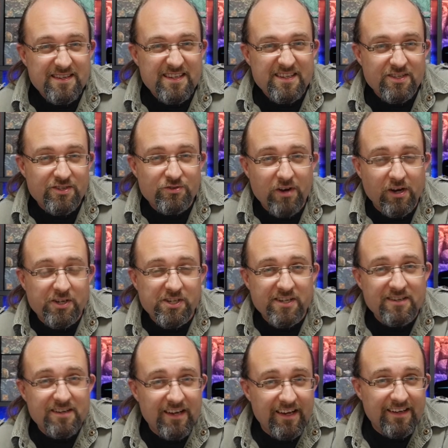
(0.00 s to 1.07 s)

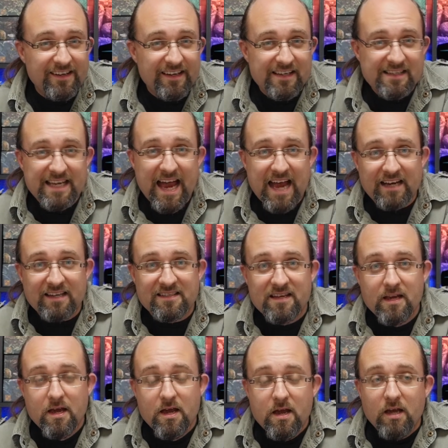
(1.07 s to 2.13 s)
destruction and attacks,
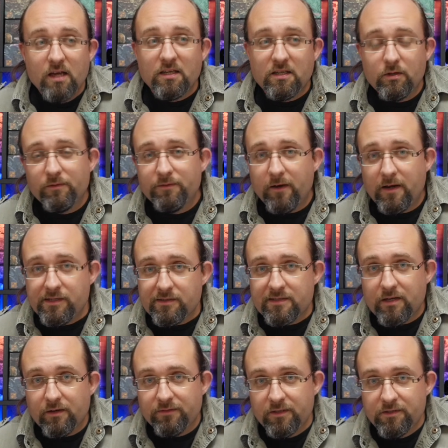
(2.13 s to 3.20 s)
you'll find
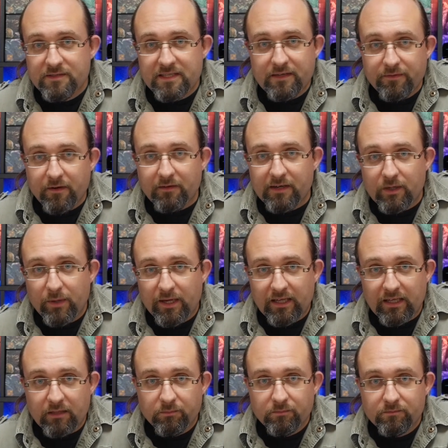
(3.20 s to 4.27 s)
yourself losing very
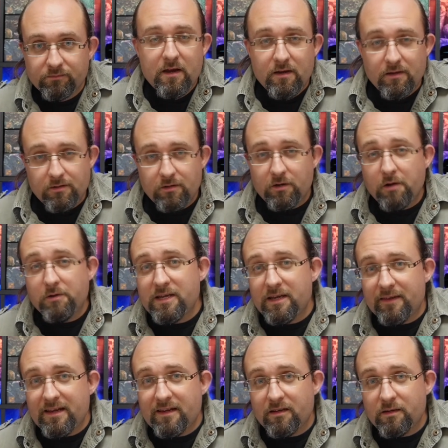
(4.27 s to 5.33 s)
quickly. Not only are
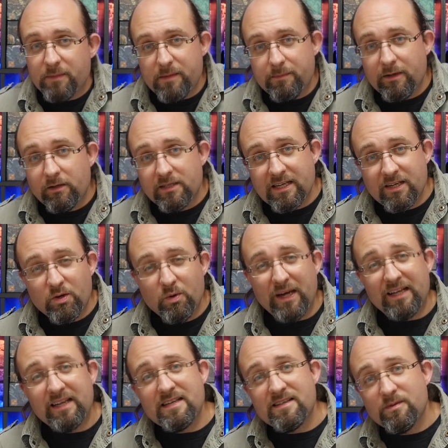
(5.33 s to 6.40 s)
they going to be building
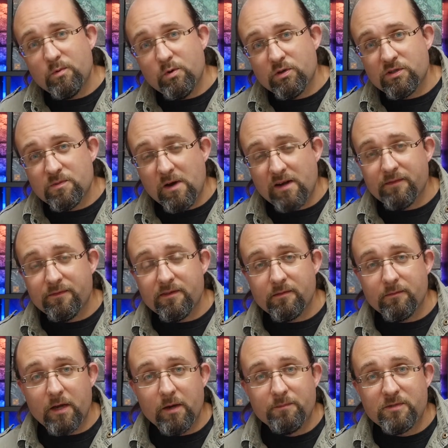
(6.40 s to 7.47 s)
quickly towards one of
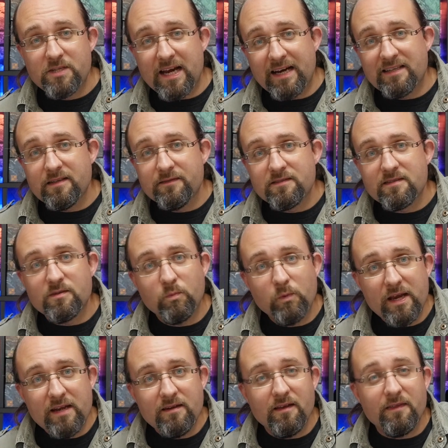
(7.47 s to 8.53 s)
the objectives to
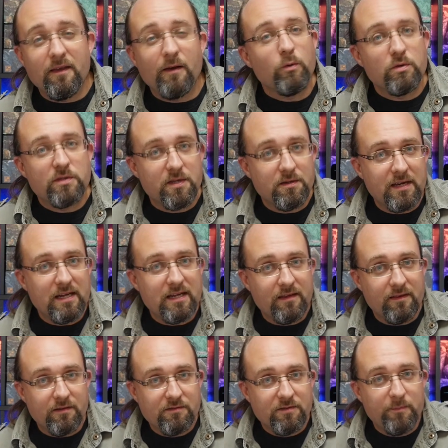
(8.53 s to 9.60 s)
win, they're also getting
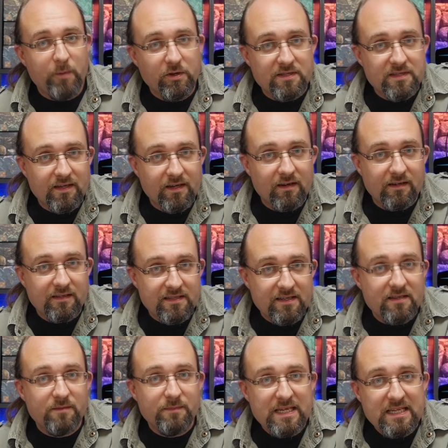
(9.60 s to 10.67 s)
those sponsor cards in
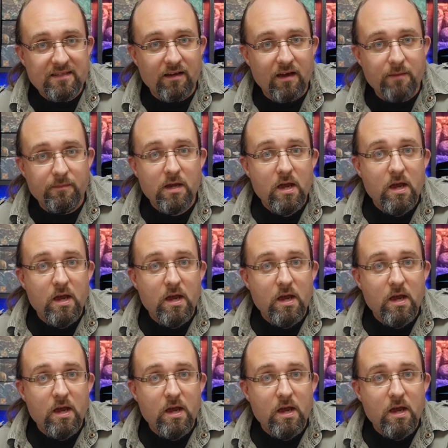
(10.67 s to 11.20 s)
the meantime,